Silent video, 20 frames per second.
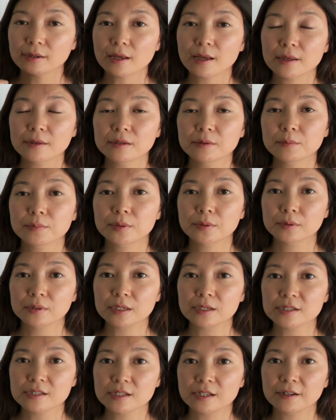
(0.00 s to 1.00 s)
and then
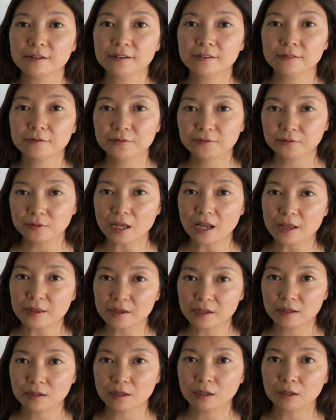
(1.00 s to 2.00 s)
pronounce it and
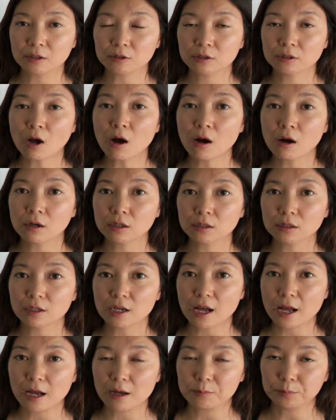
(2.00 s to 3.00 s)
then talk
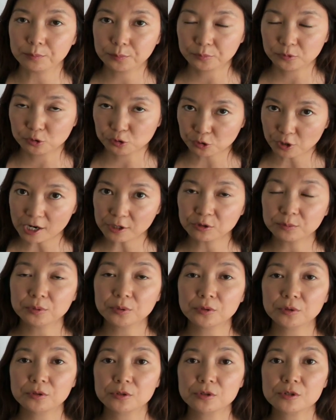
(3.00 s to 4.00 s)
um, try to
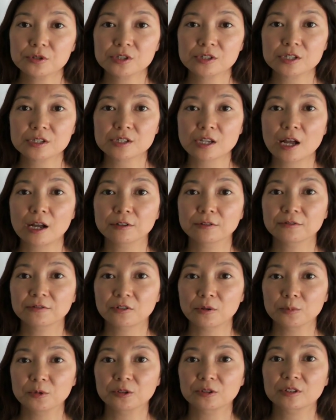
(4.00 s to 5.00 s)
produce the sound
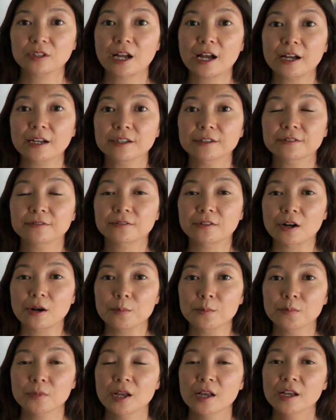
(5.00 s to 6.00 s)
from your
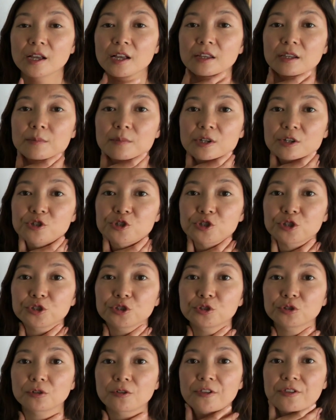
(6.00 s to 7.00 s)
diaphragm and then make sure
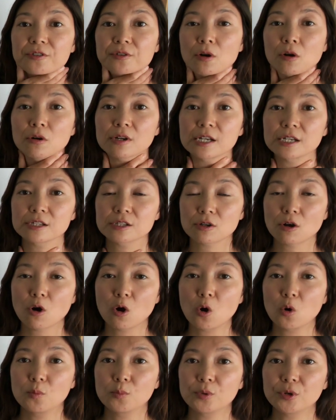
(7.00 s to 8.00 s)
your throat is
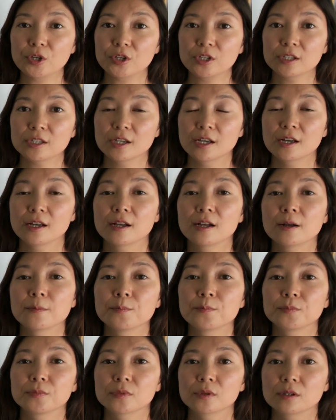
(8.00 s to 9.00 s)
open
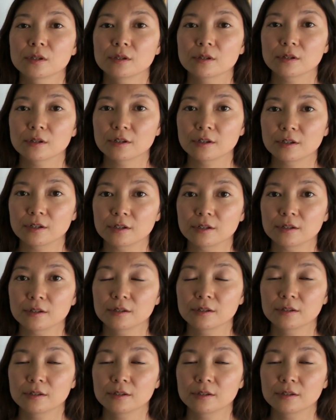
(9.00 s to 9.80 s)
uh